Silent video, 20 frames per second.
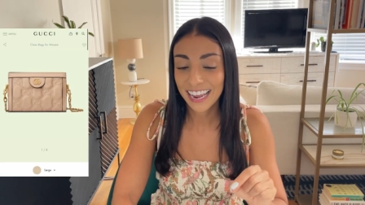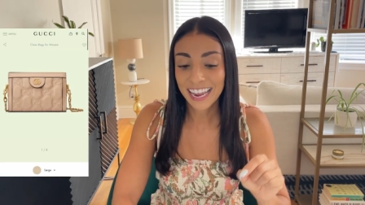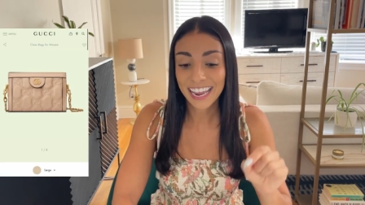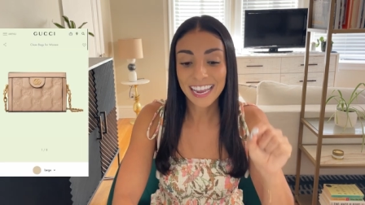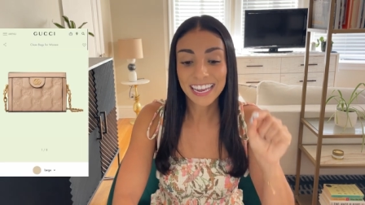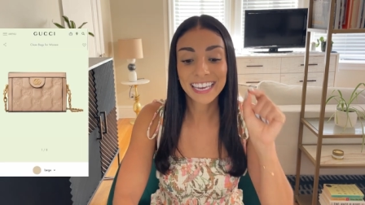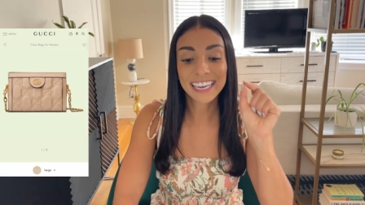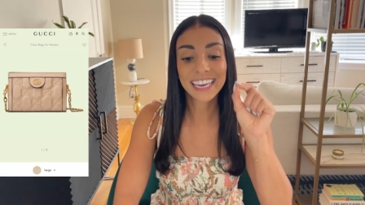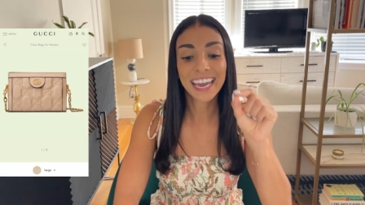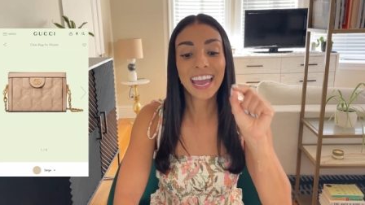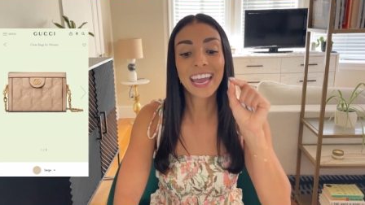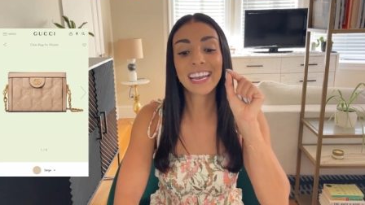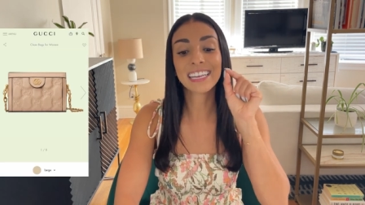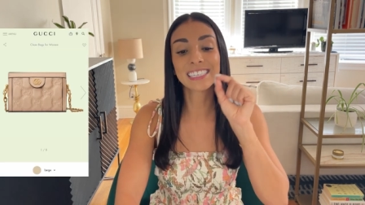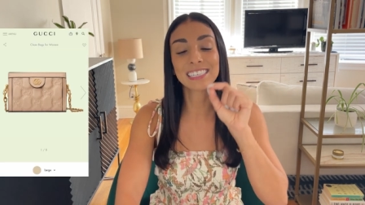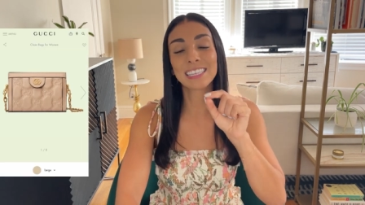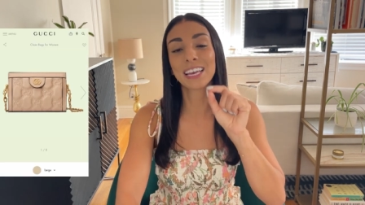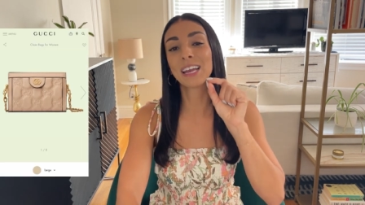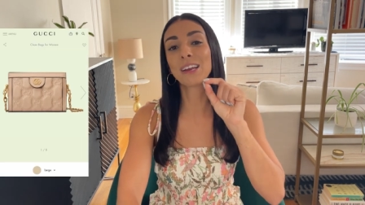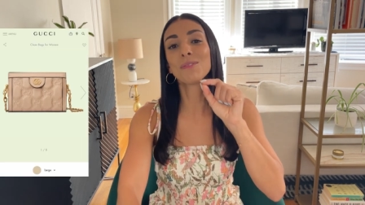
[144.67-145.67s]
in case
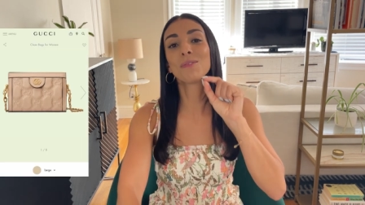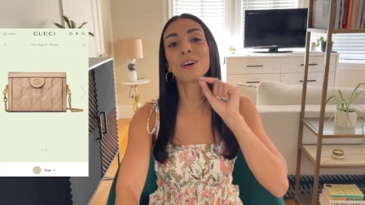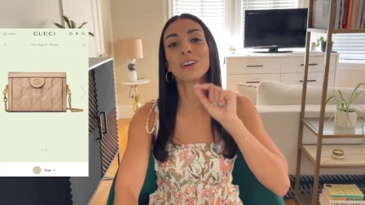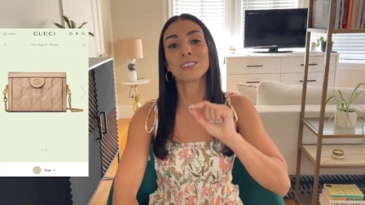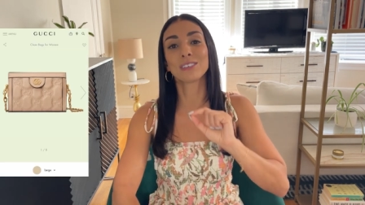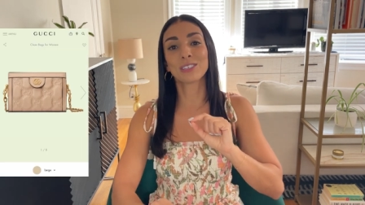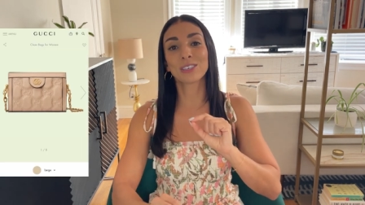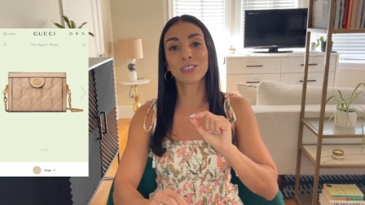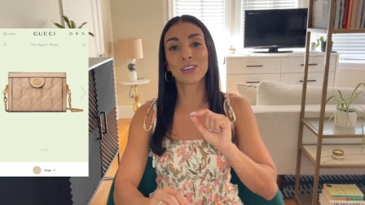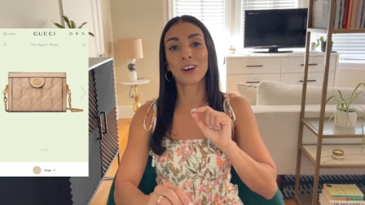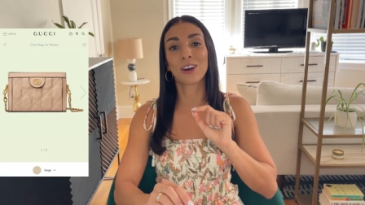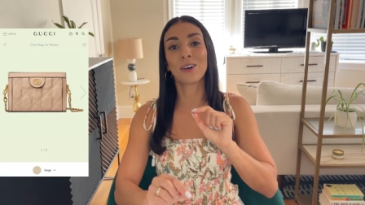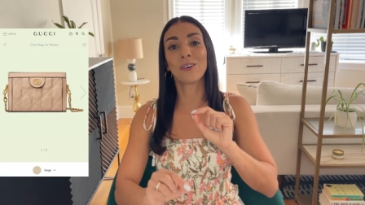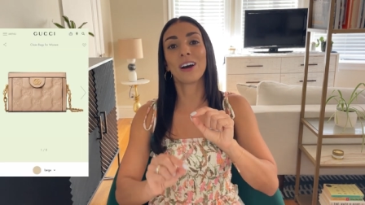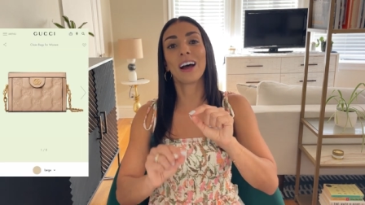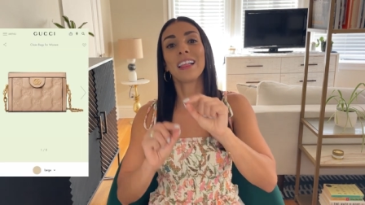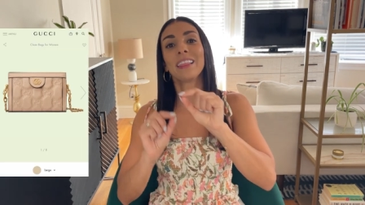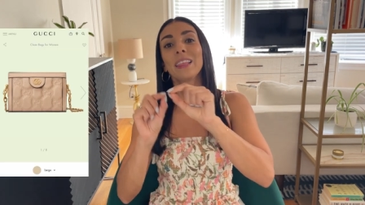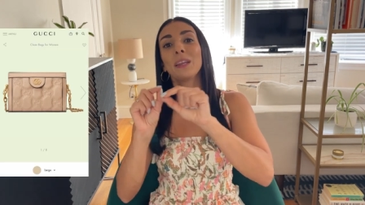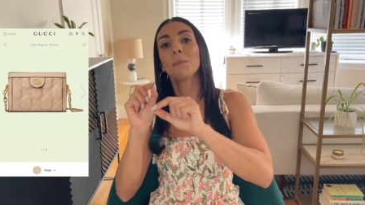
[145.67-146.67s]
they want to go
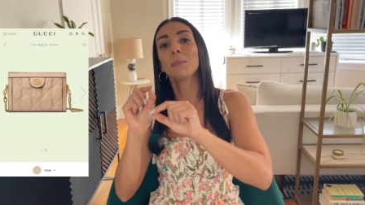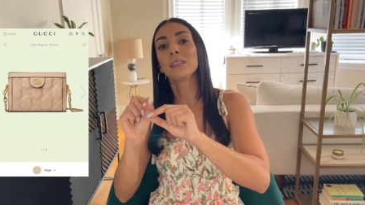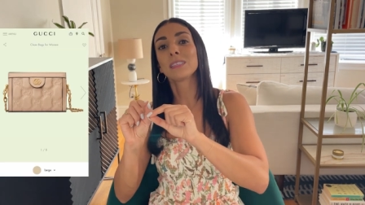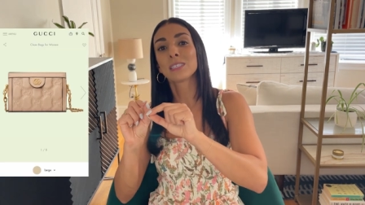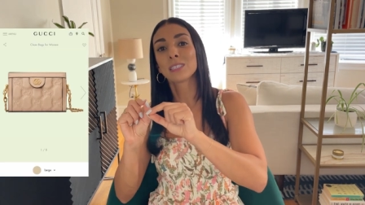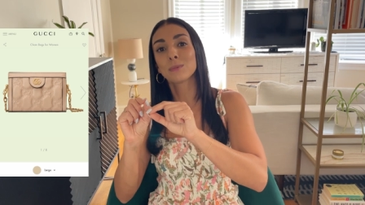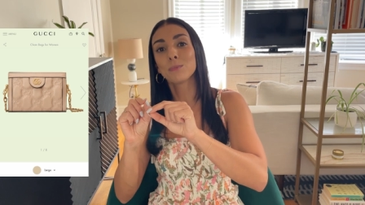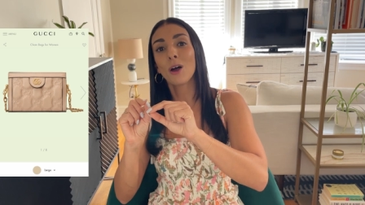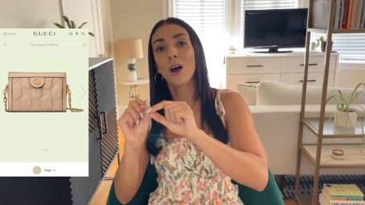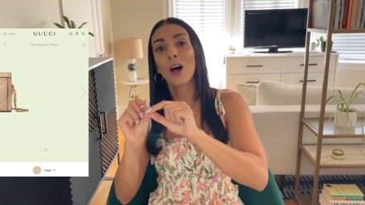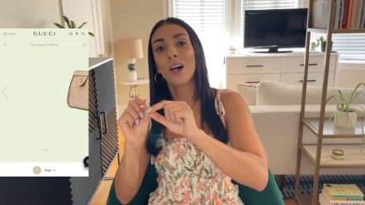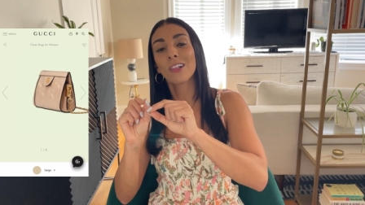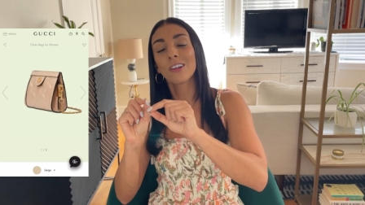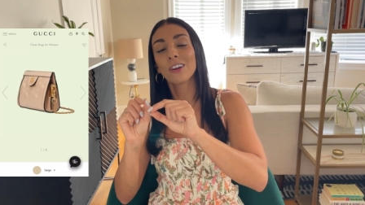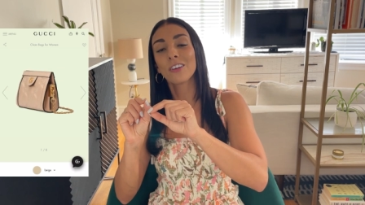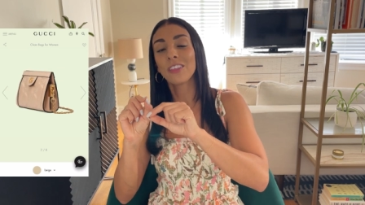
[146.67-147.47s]
a little bit smaller,